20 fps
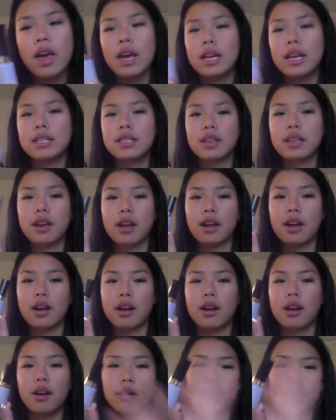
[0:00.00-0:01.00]
It's like
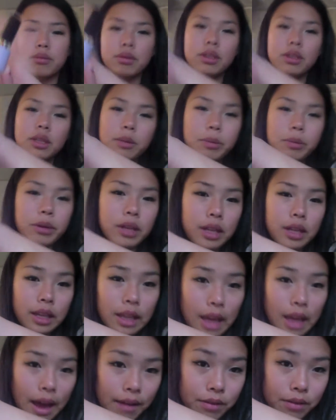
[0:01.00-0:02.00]
a really pretty
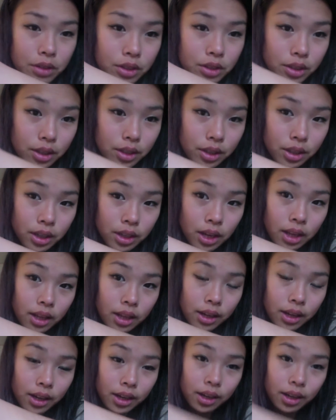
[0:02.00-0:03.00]
lavender
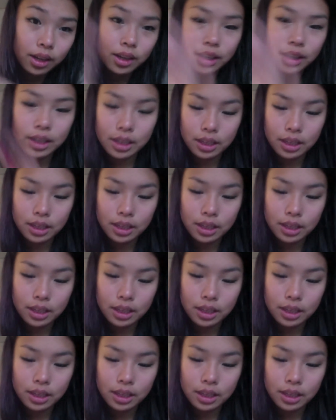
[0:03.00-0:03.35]
color.